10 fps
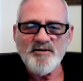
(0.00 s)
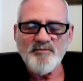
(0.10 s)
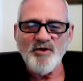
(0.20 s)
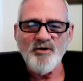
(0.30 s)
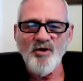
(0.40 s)

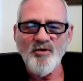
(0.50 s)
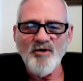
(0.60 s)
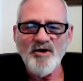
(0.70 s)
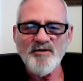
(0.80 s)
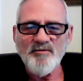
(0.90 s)
below
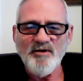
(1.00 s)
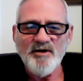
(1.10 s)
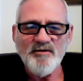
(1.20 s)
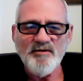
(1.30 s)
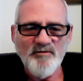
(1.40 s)
where
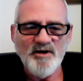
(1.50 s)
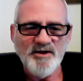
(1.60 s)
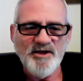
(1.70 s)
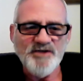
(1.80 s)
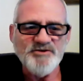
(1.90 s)
it
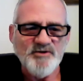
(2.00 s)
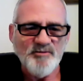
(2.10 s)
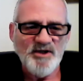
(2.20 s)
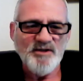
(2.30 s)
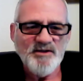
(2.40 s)
really needs to
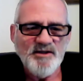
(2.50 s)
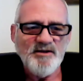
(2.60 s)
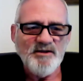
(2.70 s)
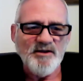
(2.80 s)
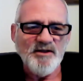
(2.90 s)
be.
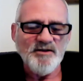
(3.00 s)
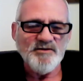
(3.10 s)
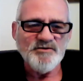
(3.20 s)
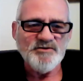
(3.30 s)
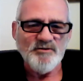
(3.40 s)

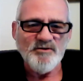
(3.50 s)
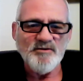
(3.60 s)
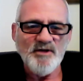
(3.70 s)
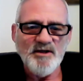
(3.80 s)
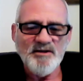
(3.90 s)
And
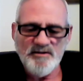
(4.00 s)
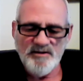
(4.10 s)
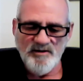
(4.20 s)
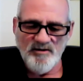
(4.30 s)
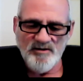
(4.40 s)
so,
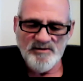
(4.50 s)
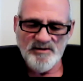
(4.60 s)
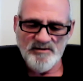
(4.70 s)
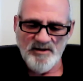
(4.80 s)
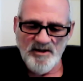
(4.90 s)

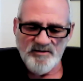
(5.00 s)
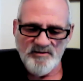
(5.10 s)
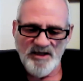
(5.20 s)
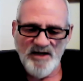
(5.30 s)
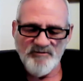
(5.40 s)
to
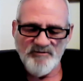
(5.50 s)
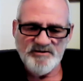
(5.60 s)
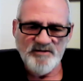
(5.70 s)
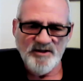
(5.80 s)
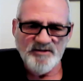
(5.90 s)
me, that
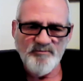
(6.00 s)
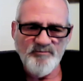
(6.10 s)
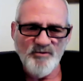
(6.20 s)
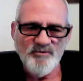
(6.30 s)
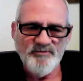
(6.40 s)
was like
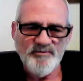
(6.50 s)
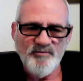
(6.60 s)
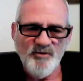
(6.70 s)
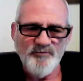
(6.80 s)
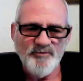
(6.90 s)
proof
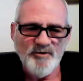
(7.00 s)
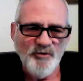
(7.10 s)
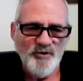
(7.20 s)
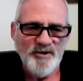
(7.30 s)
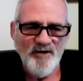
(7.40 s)
in the
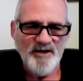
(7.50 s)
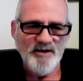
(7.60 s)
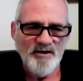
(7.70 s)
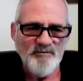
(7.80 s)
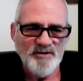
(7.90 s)
pudding right
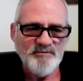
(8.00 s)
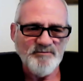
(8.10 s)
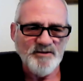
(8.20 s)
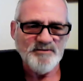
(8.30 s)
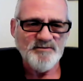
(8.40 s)
there.
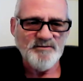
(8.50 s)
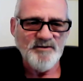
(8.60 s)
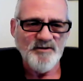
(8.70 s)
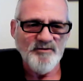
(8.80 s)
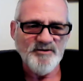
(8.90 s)
What
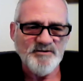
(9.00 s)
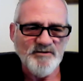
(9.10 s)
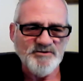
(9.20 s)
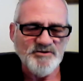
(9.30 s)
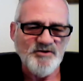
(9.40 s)

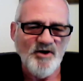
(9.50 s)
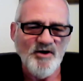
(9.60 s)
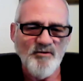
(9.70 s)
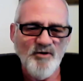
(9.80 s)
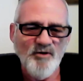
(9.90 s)
this is
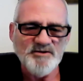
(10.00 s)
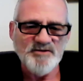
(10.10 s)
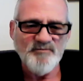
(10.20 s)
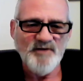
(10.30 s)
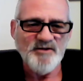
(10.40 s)
starting to work, because
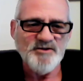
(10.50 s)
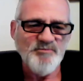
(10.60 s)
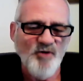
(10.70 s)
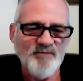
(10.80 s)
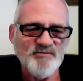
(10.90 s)
I've had these
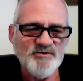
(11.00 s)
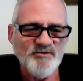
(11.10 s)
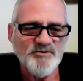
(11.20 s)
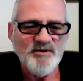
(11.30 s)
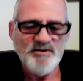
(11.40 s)
problems
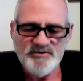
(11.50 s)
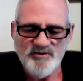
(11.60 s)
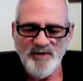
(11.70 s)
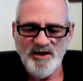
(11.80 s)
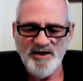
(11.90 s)
for
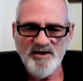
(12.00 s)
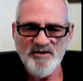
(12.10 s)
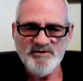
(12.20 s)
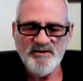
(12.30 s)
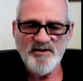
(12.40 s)
so many years.